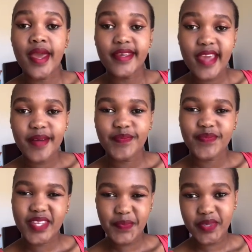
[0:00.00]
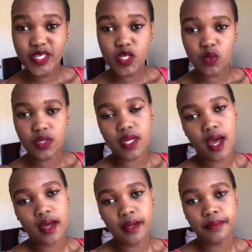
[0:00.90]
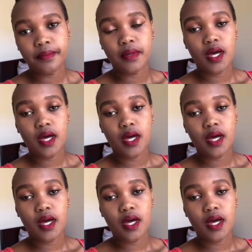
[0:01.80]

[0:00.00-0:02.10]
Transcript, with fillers: yeah keep it tuned um